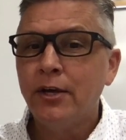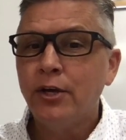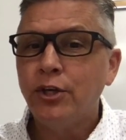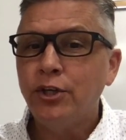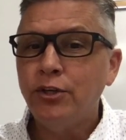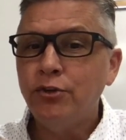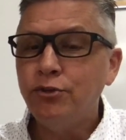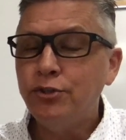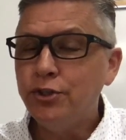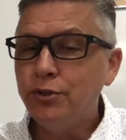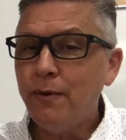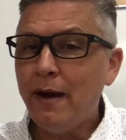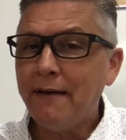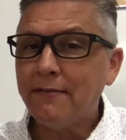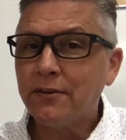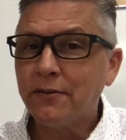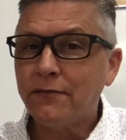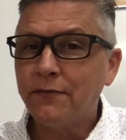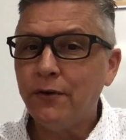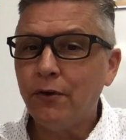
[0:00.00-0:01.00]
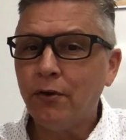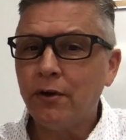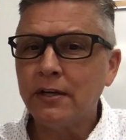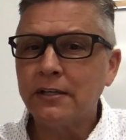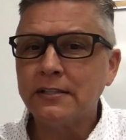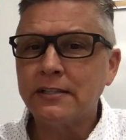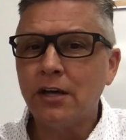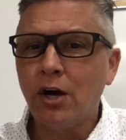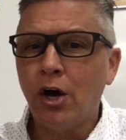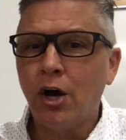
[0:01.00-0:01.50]
you do have to
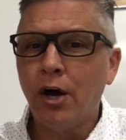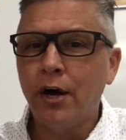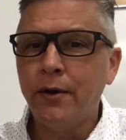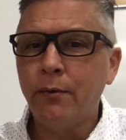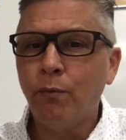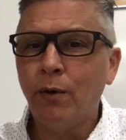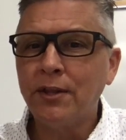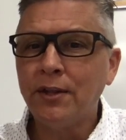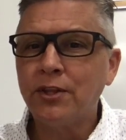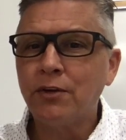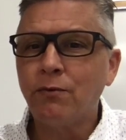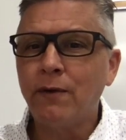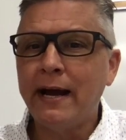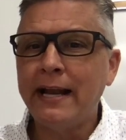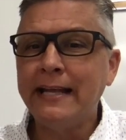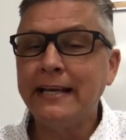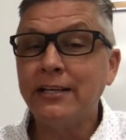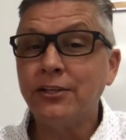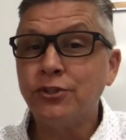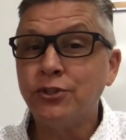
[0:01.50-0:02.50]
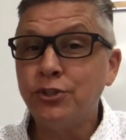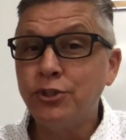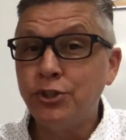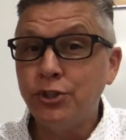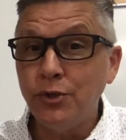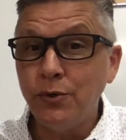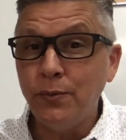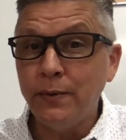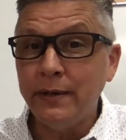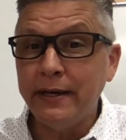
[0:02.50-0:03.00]
focus on what the writing is
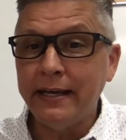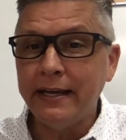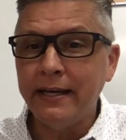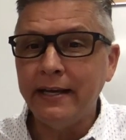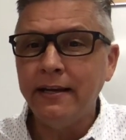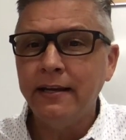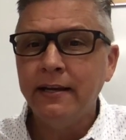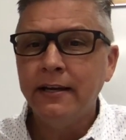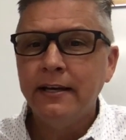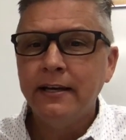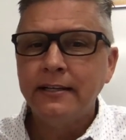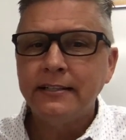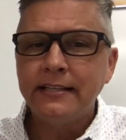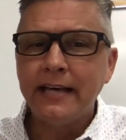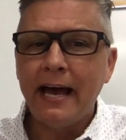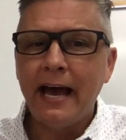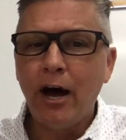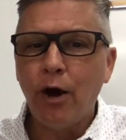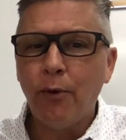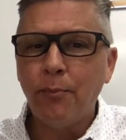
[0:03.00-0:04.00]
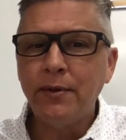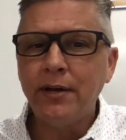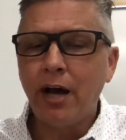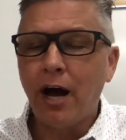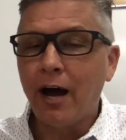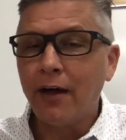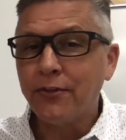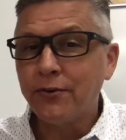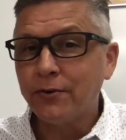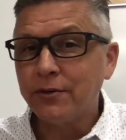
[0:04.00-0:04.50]
doing to help an
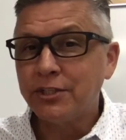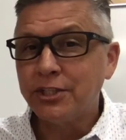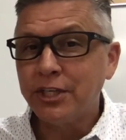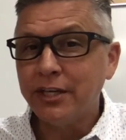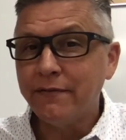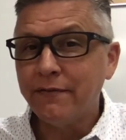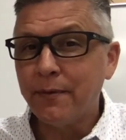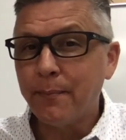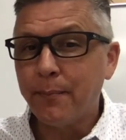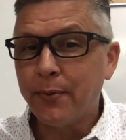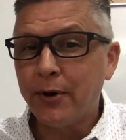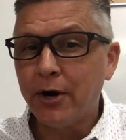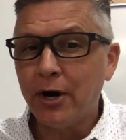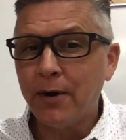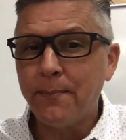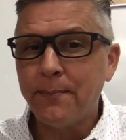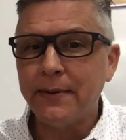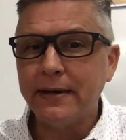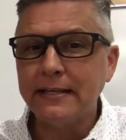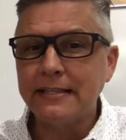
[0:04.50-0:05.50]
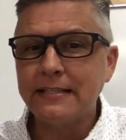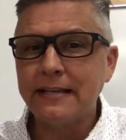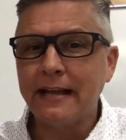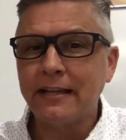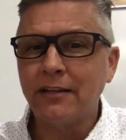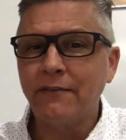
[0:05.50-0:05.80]
author achieve the purpose. At